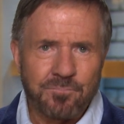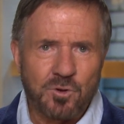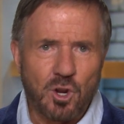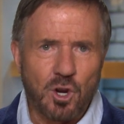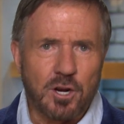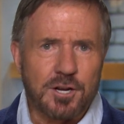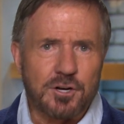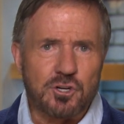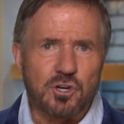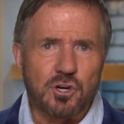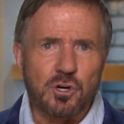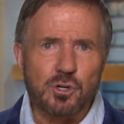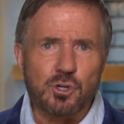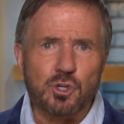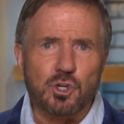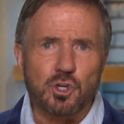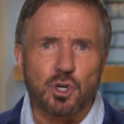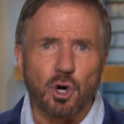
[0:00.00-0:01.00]
You can
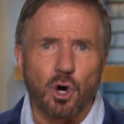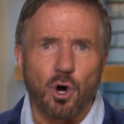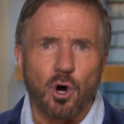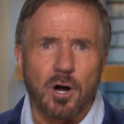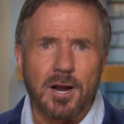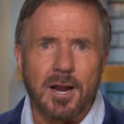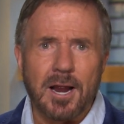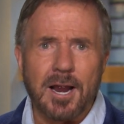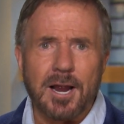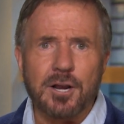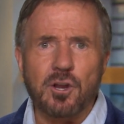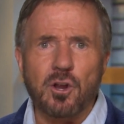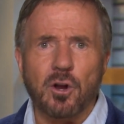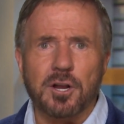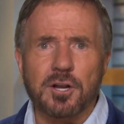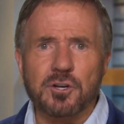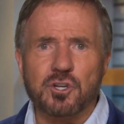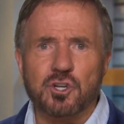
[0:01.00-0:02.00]
choose joy and
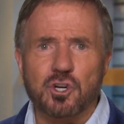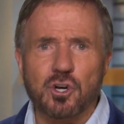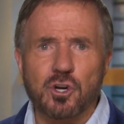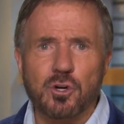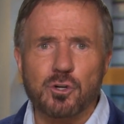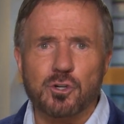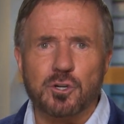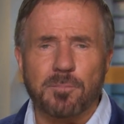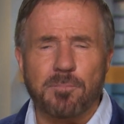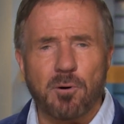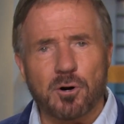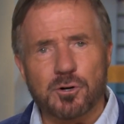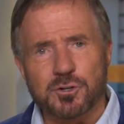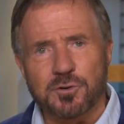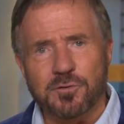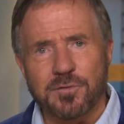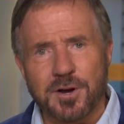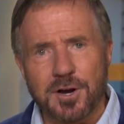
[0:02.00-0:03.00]
you can choose to
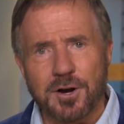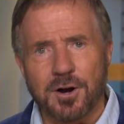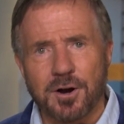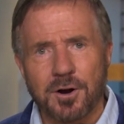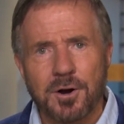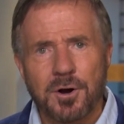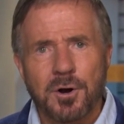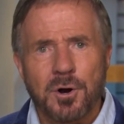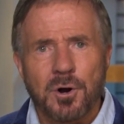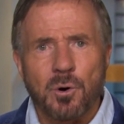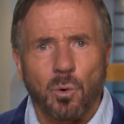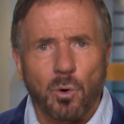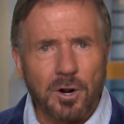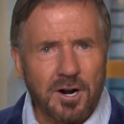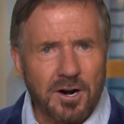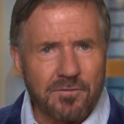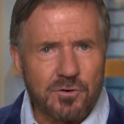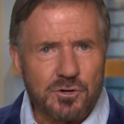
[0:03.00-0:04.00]
persevere.
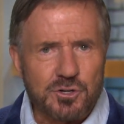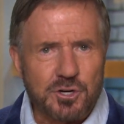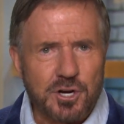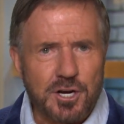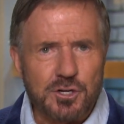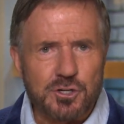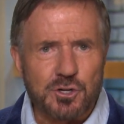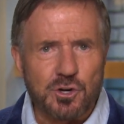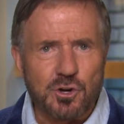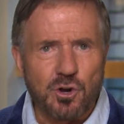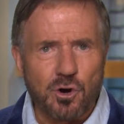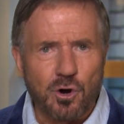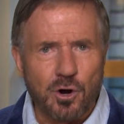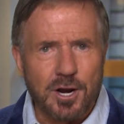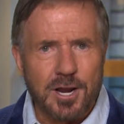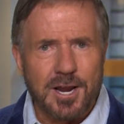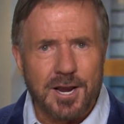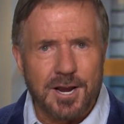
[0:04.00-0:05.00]
Whatever season
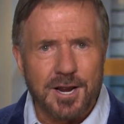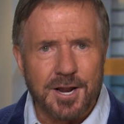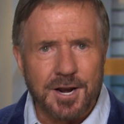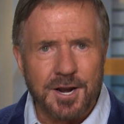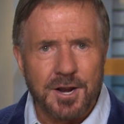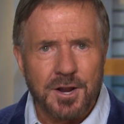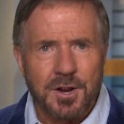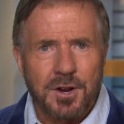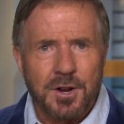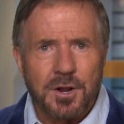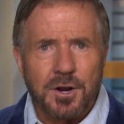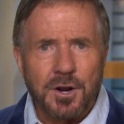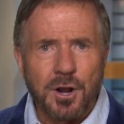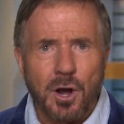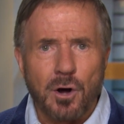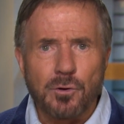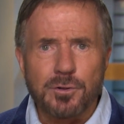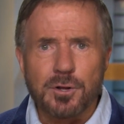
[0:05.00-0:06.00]
you're in,
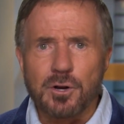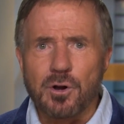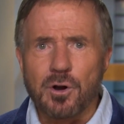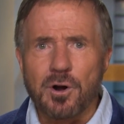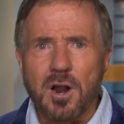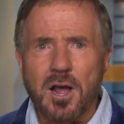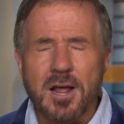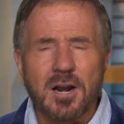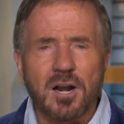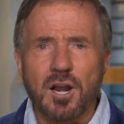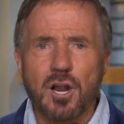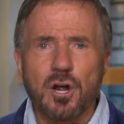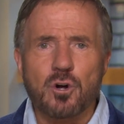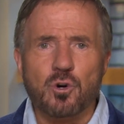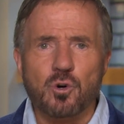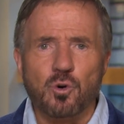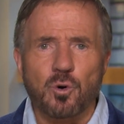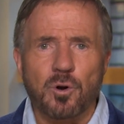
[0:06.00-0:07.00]
know that you're not
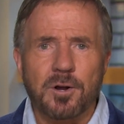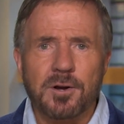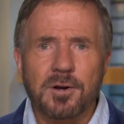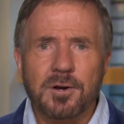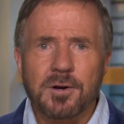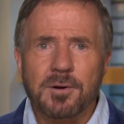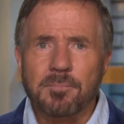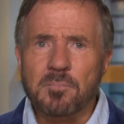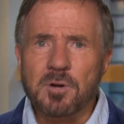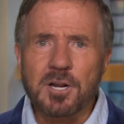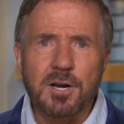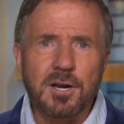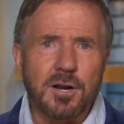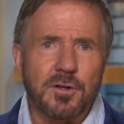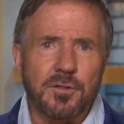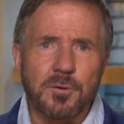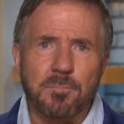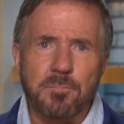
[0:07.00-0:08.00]
alone.
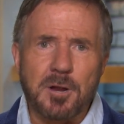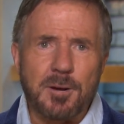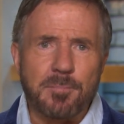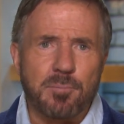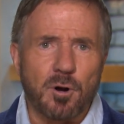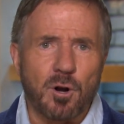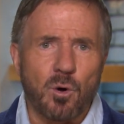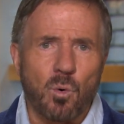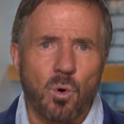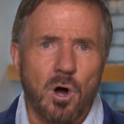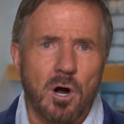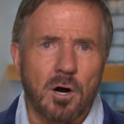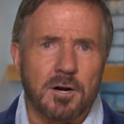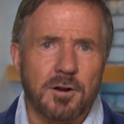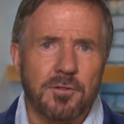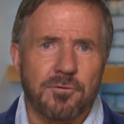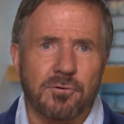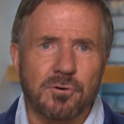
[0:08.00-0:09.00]
Many other people are
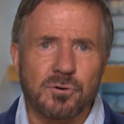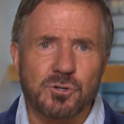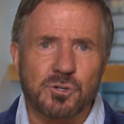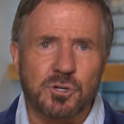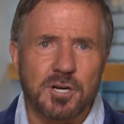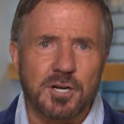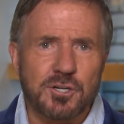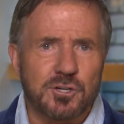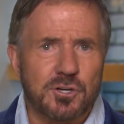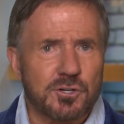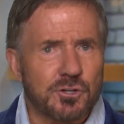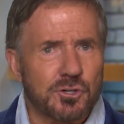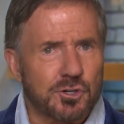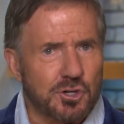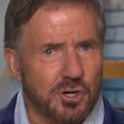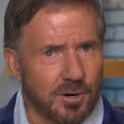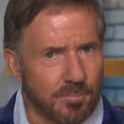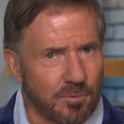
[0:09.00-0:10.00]
walking through seasons
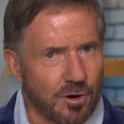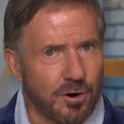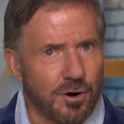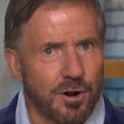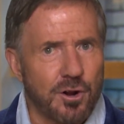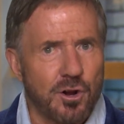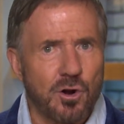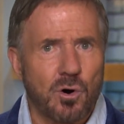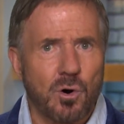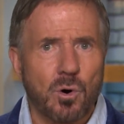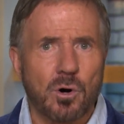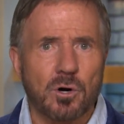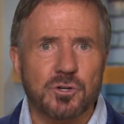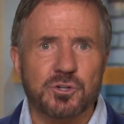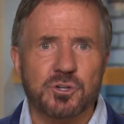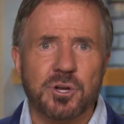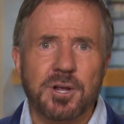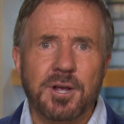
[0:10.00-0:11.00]
similar to
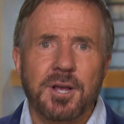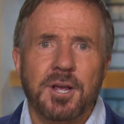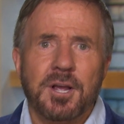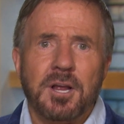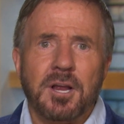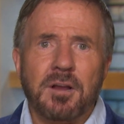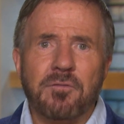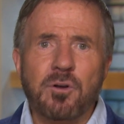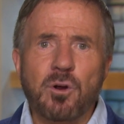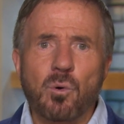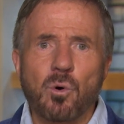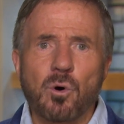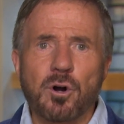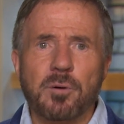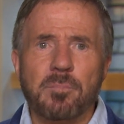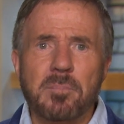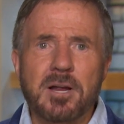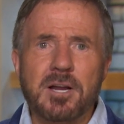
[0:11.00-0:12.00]
yours. If you
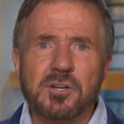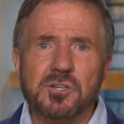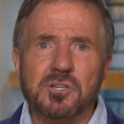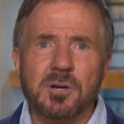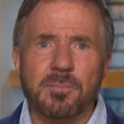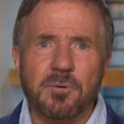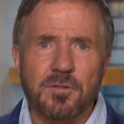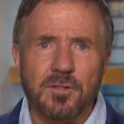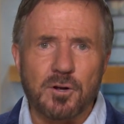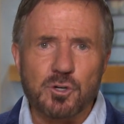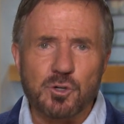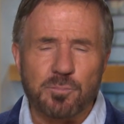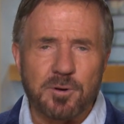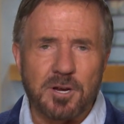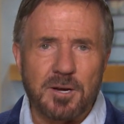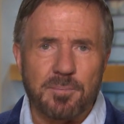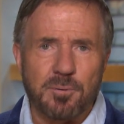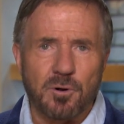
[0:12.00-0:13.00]
want to meet some of those
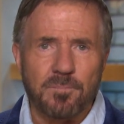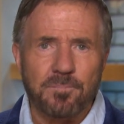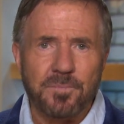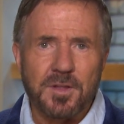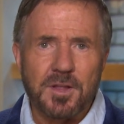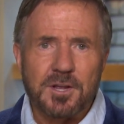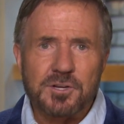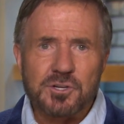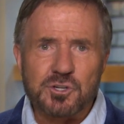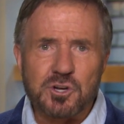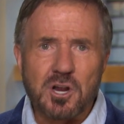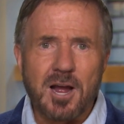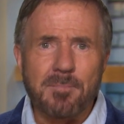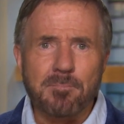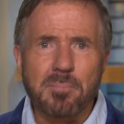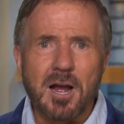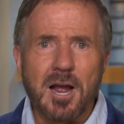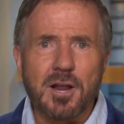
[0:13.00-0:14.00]
people,
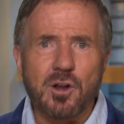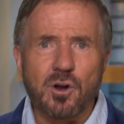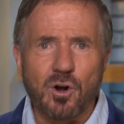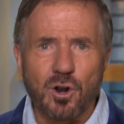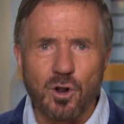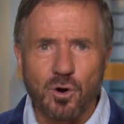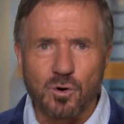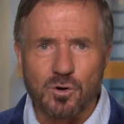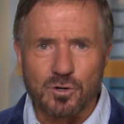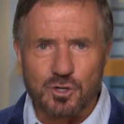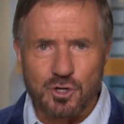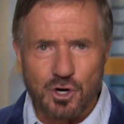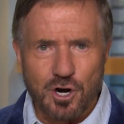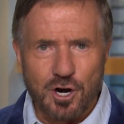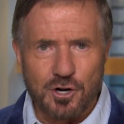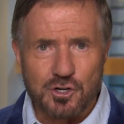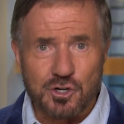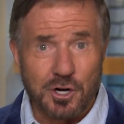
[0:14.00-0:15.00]
stop by your local
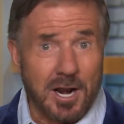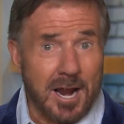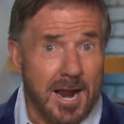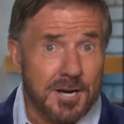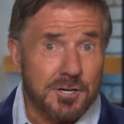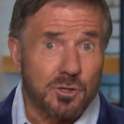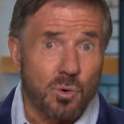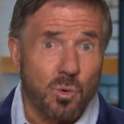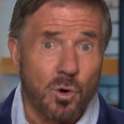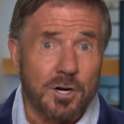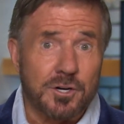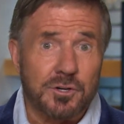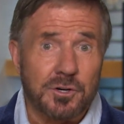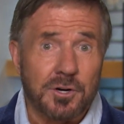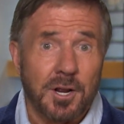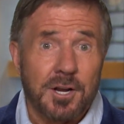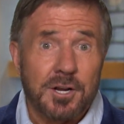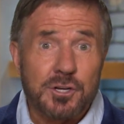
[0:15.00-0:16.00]
church and ask
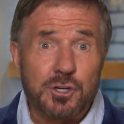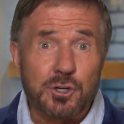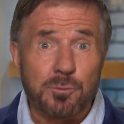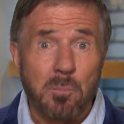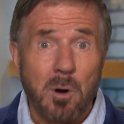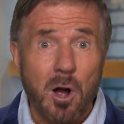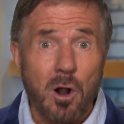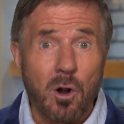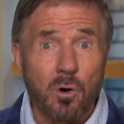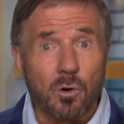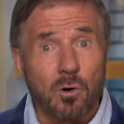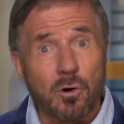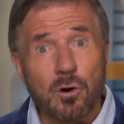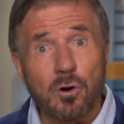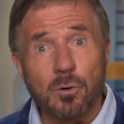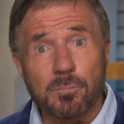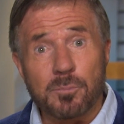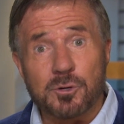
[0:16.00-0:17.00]
what small
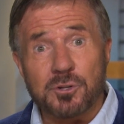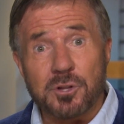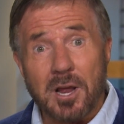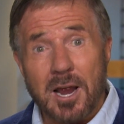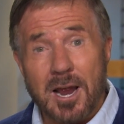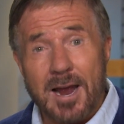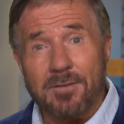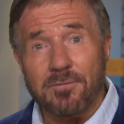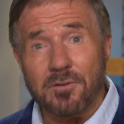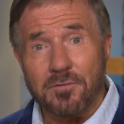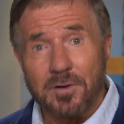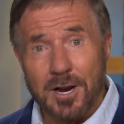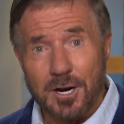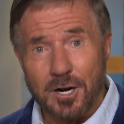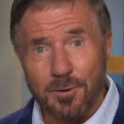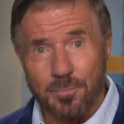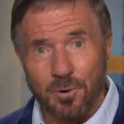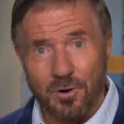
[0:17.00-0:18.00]
groups they have
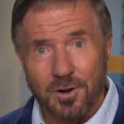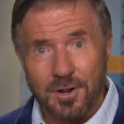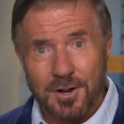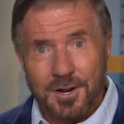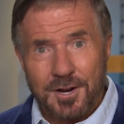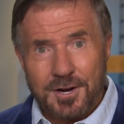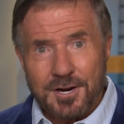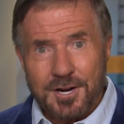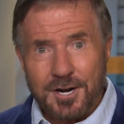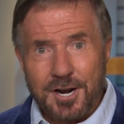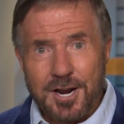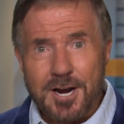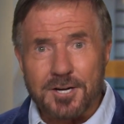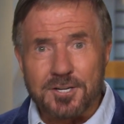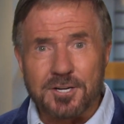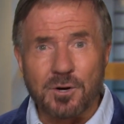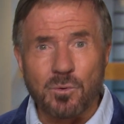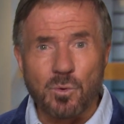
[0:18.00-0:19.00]
available.
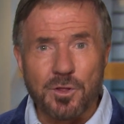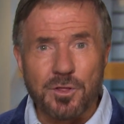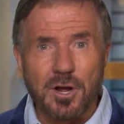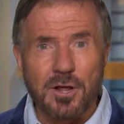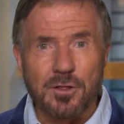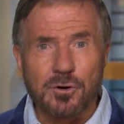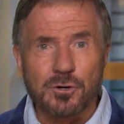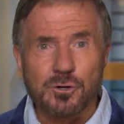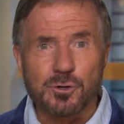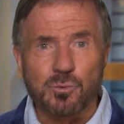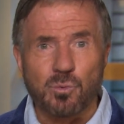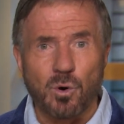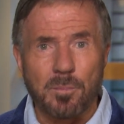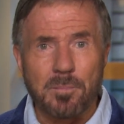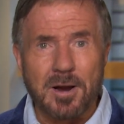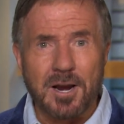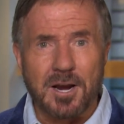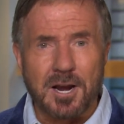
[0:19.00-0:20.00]
Connecting with others
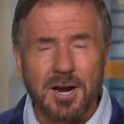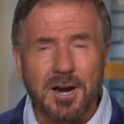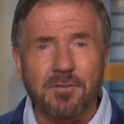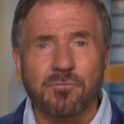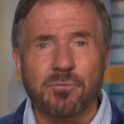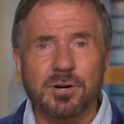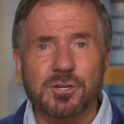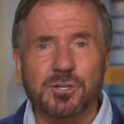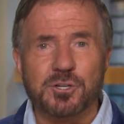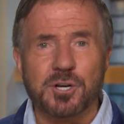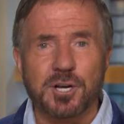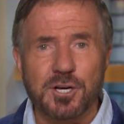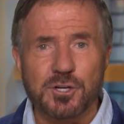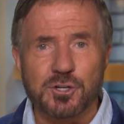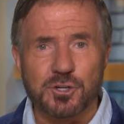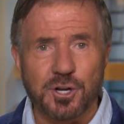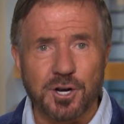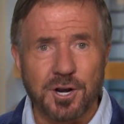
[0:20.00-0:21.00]
will make every
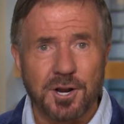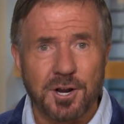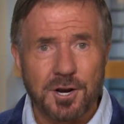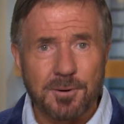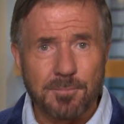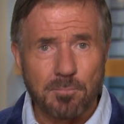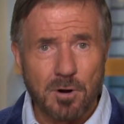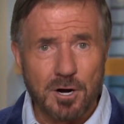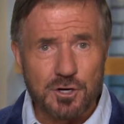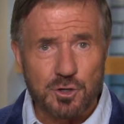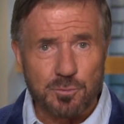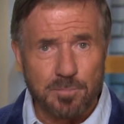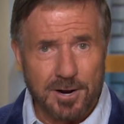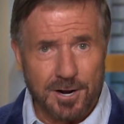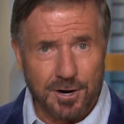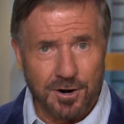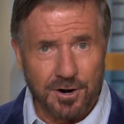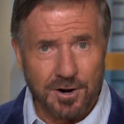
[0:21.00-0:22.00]
season much
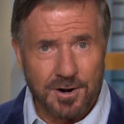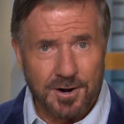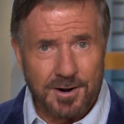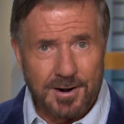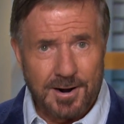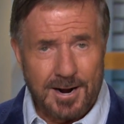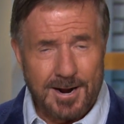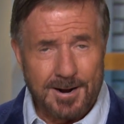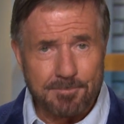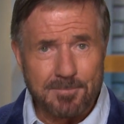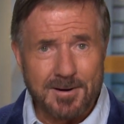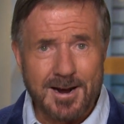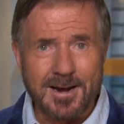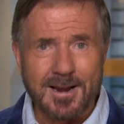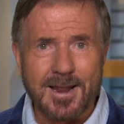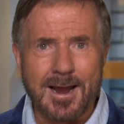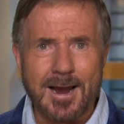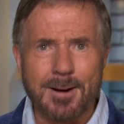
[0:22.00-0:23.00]
better. I'm
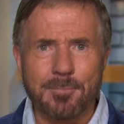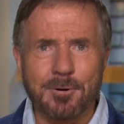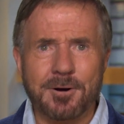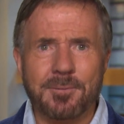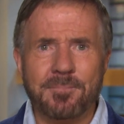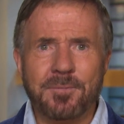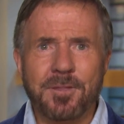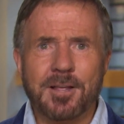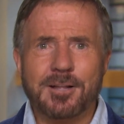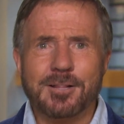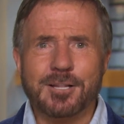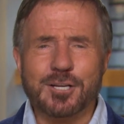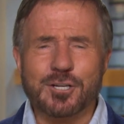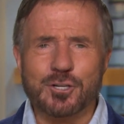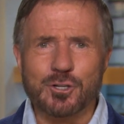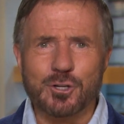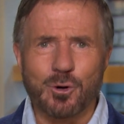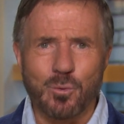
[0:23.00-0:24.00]
Mac Hammond.
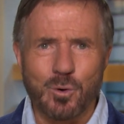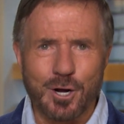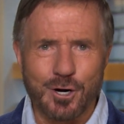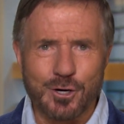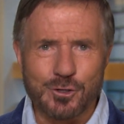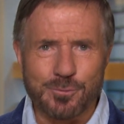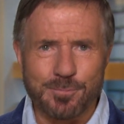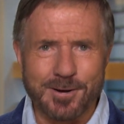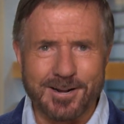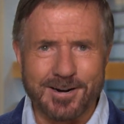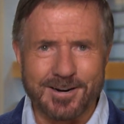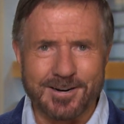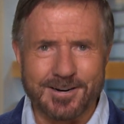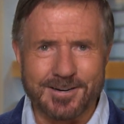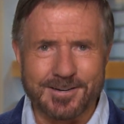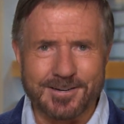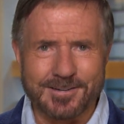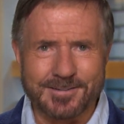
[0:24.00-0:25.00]
This is the Winner's
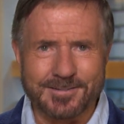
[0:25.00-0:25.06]
Minute.